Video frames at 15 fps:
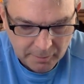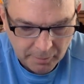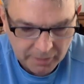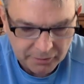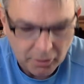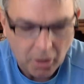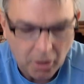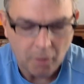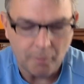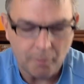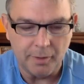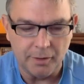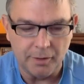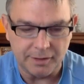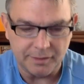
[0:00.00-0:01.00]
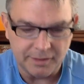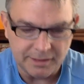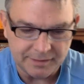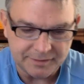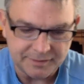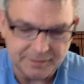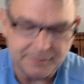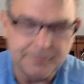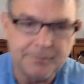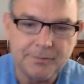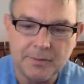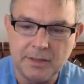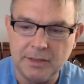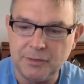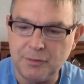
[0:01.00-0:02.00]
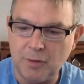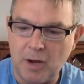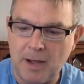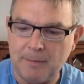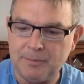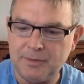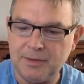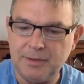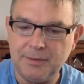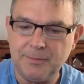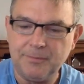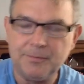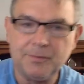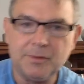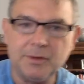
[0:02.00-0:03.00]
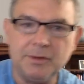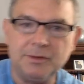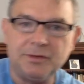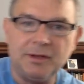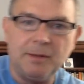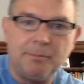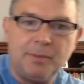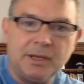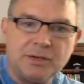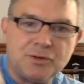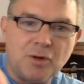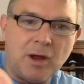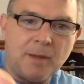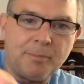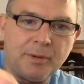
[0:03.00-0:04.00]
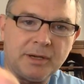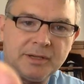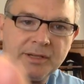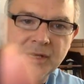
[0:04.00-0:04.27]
But, oh, but look at this. It dropped. You see that big drop right